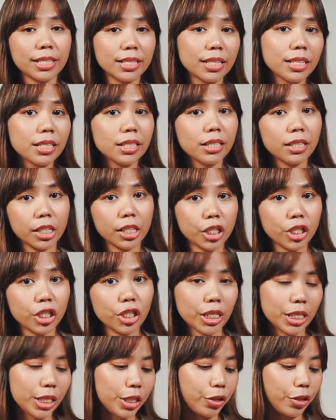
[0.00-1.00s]
is touch
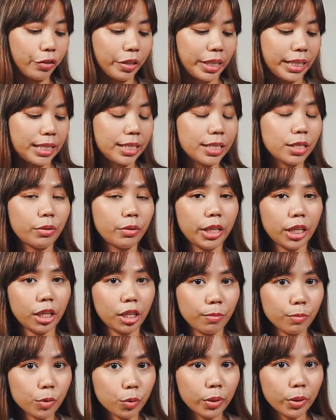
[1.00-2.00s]
screen, so it
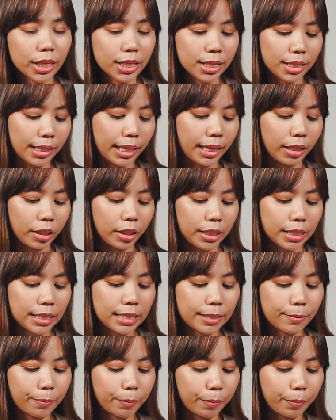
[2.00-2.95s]
comes with a stylus.